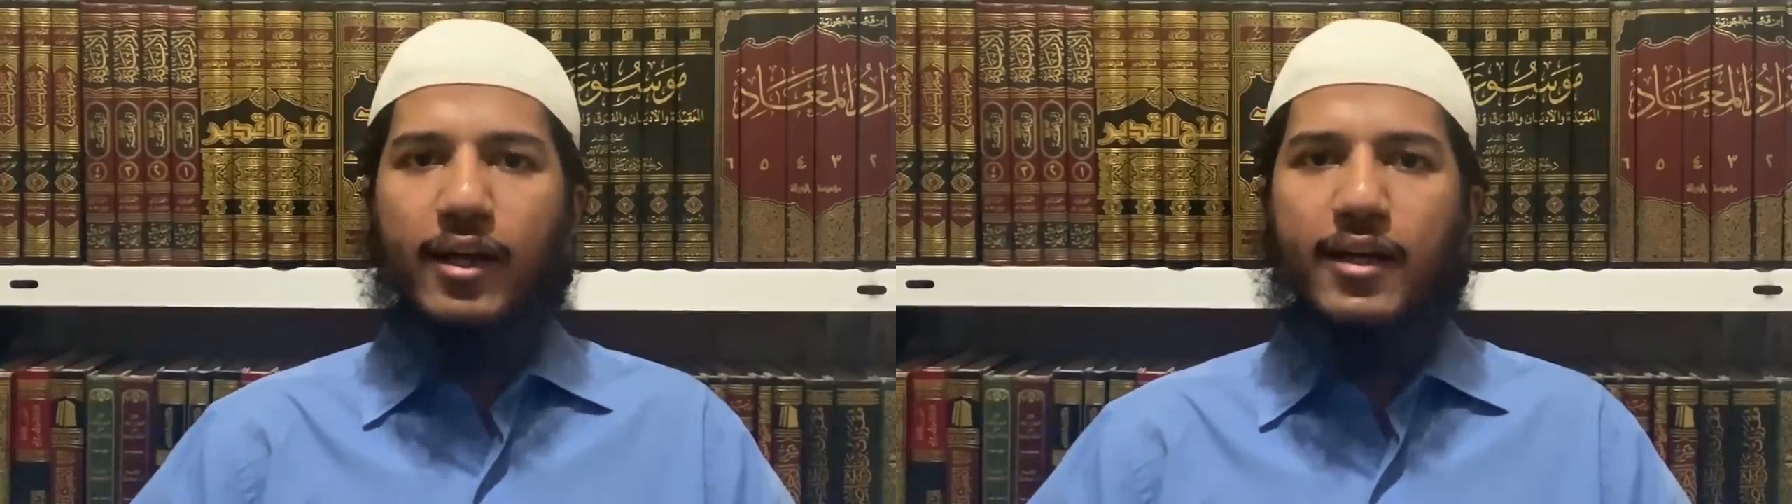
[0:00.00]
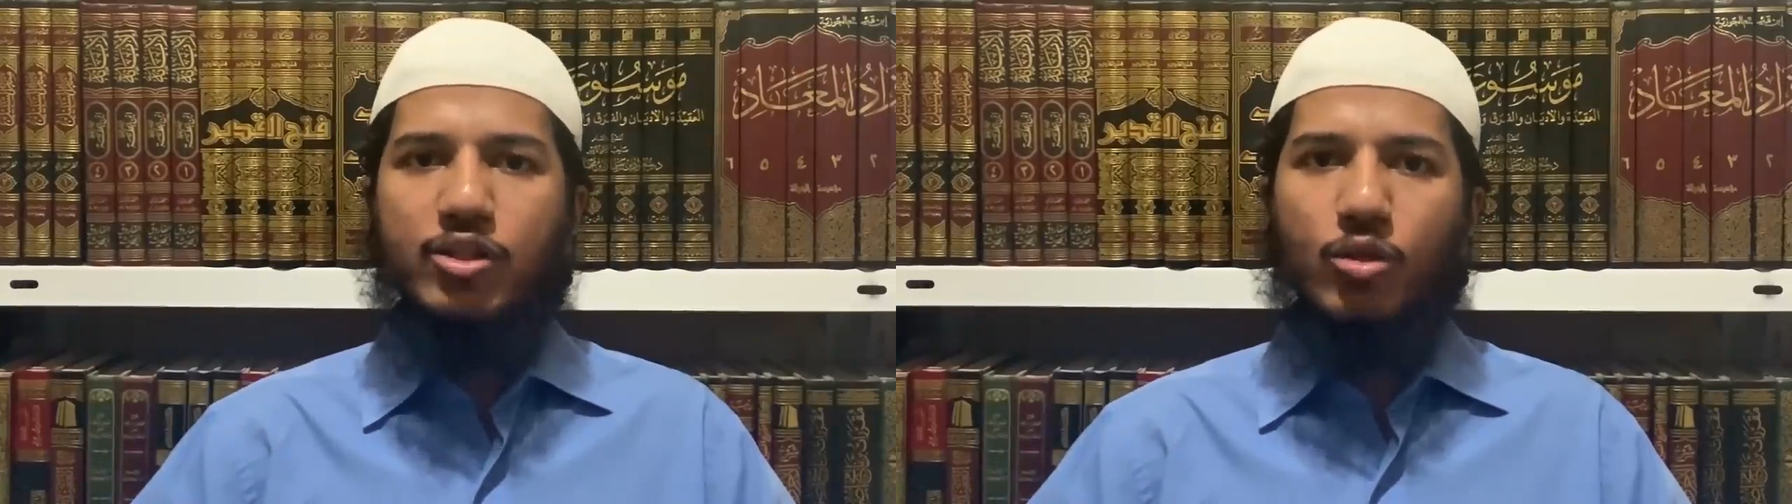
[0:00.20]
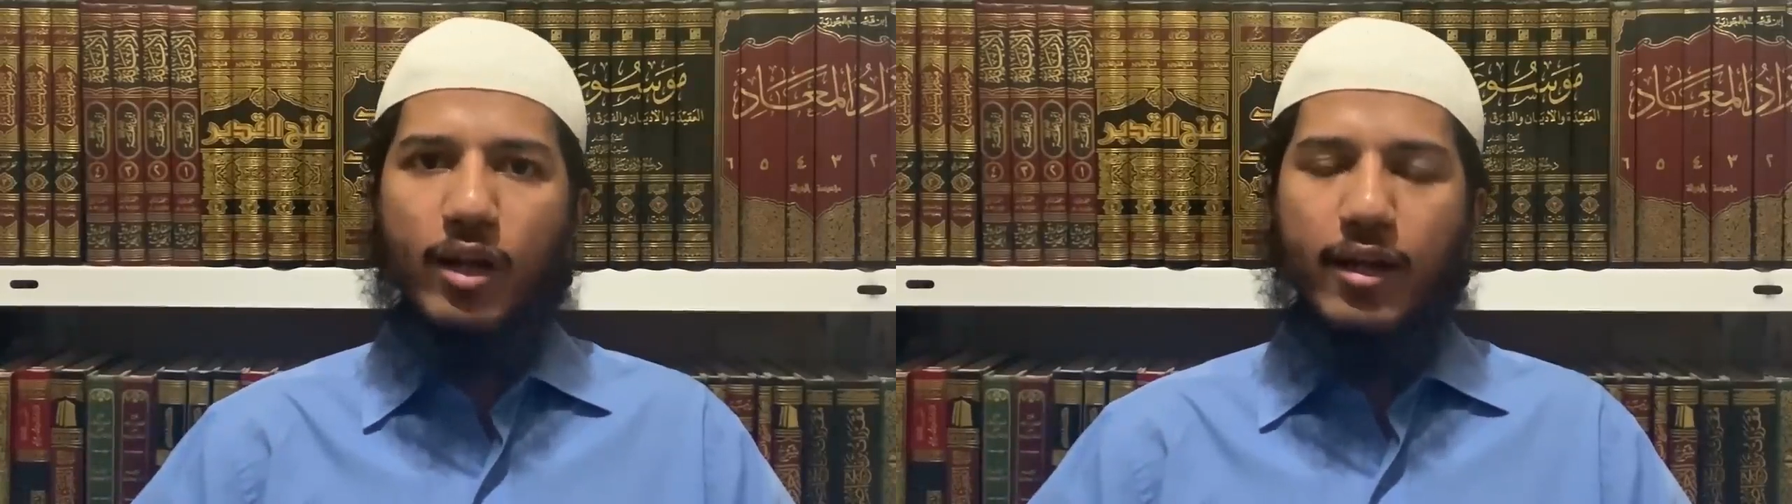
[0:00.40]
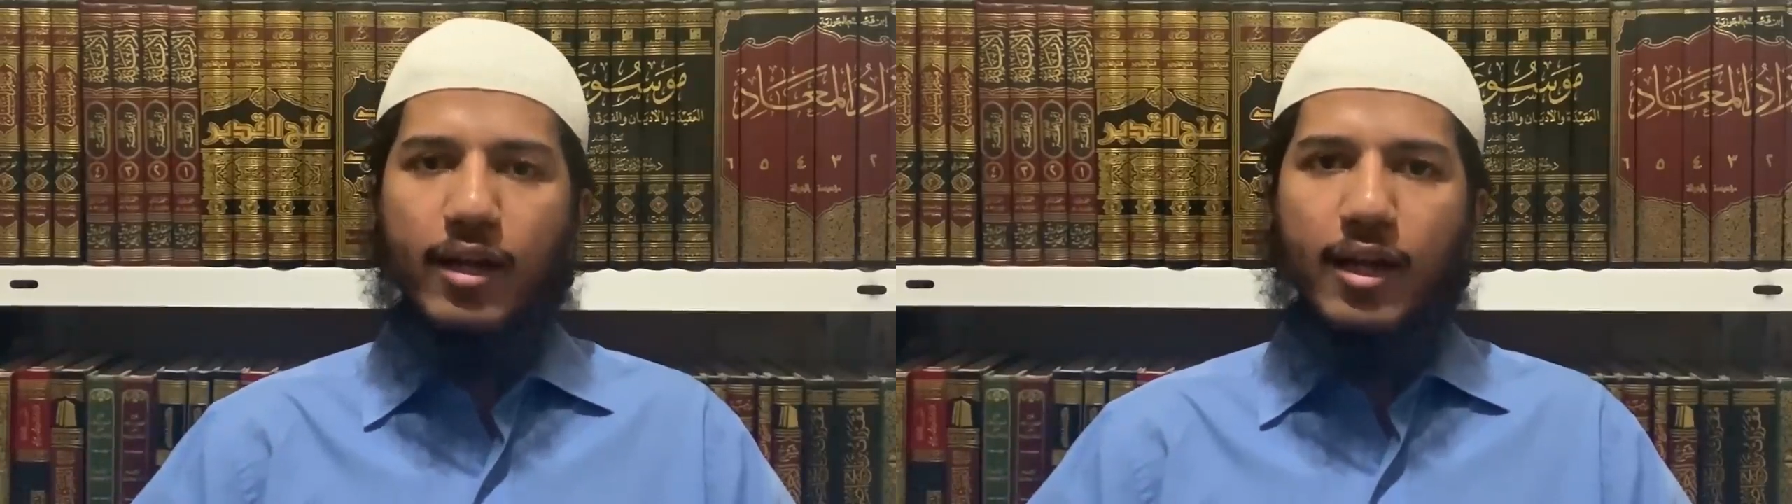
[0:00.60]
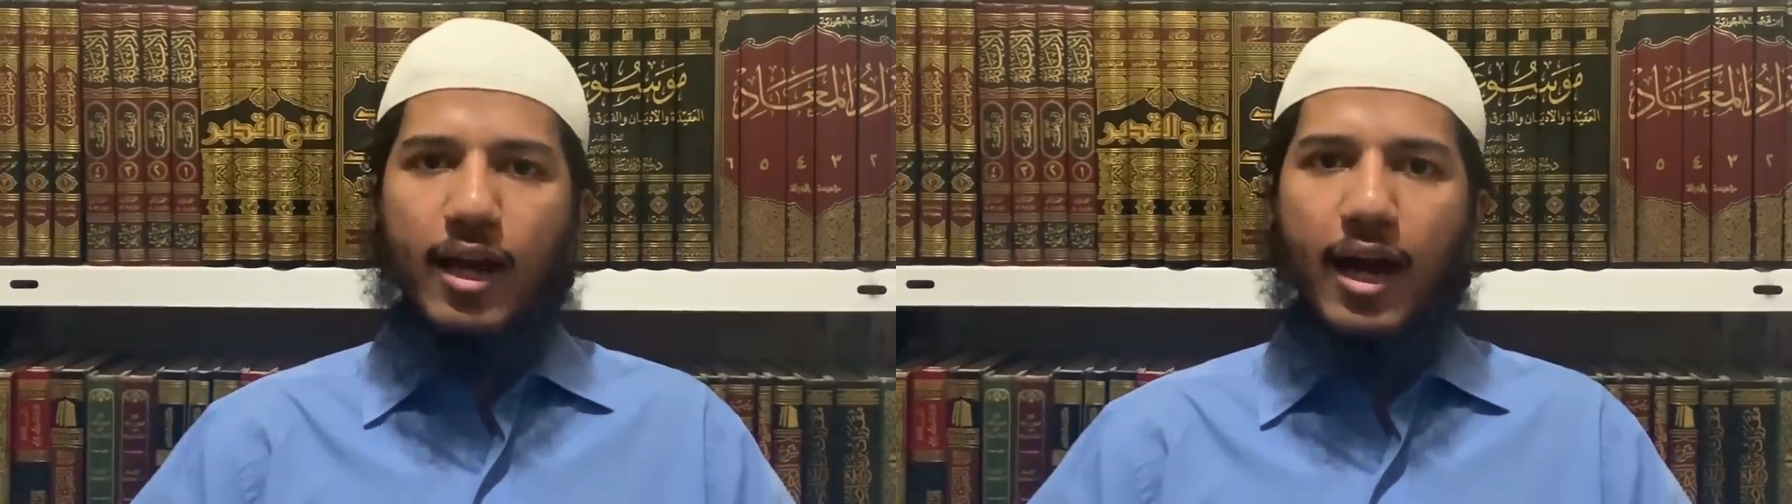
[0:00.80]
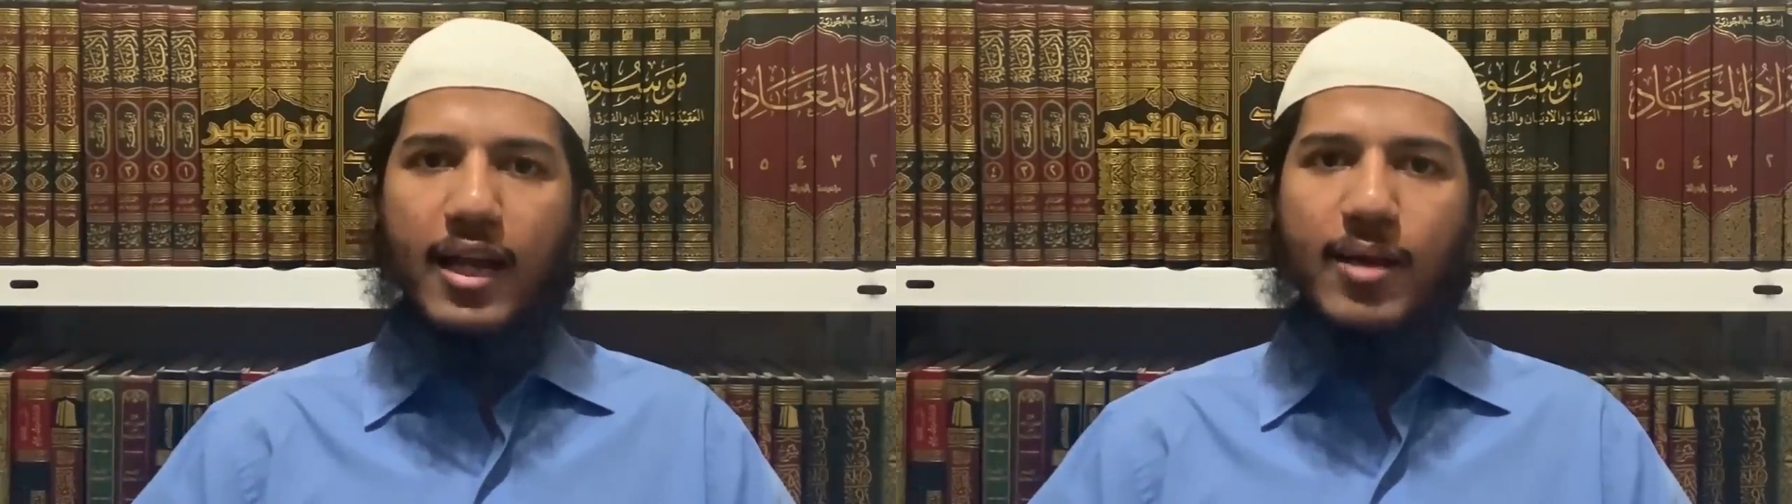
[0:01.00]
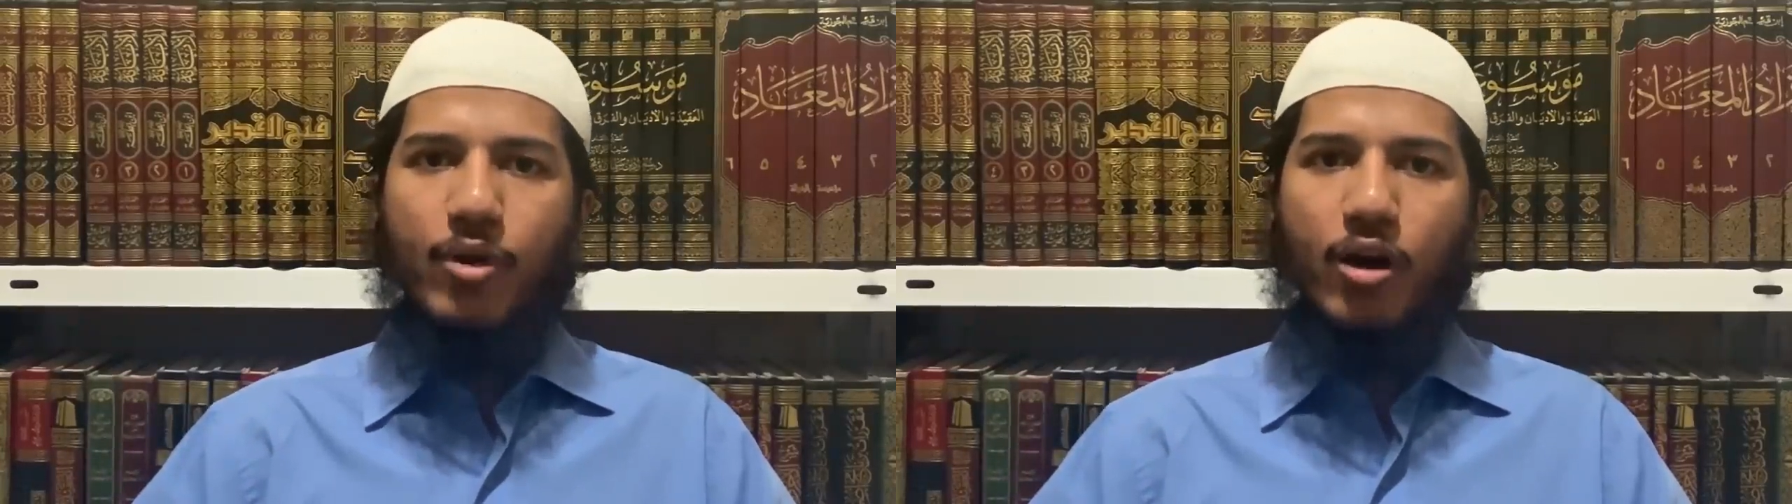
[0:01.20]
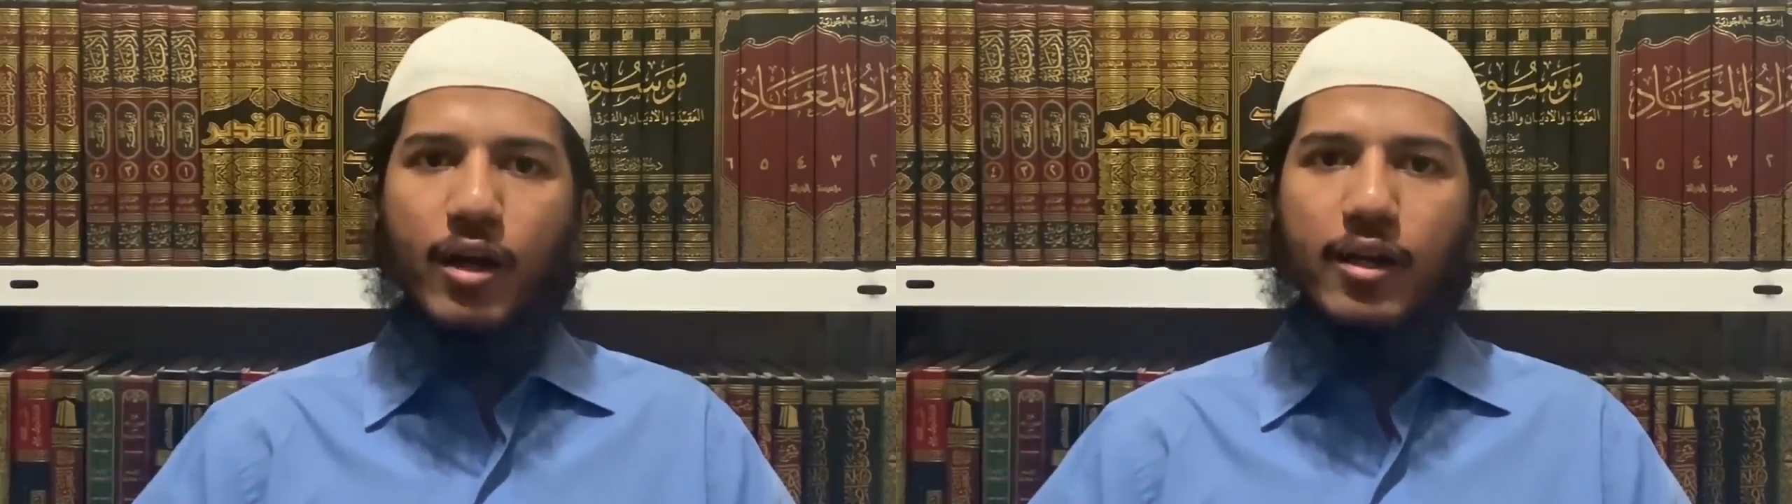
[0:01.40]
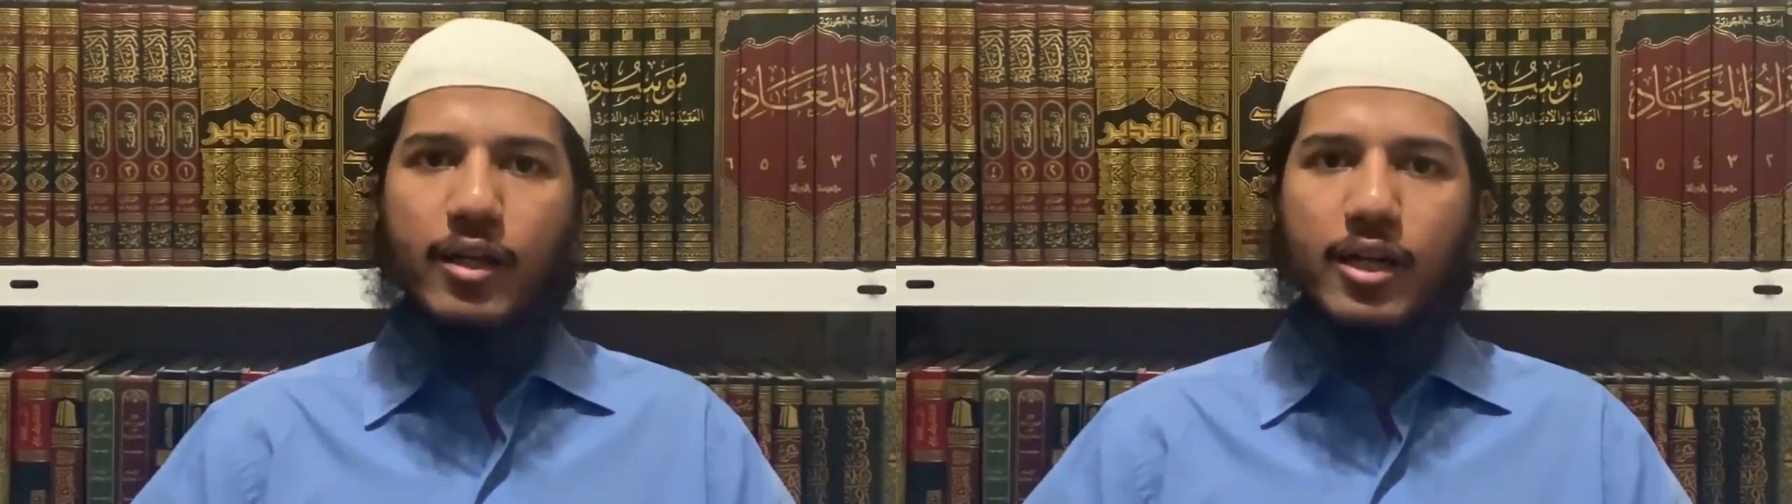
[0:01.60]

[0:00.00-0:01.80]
in Surah Al Imran,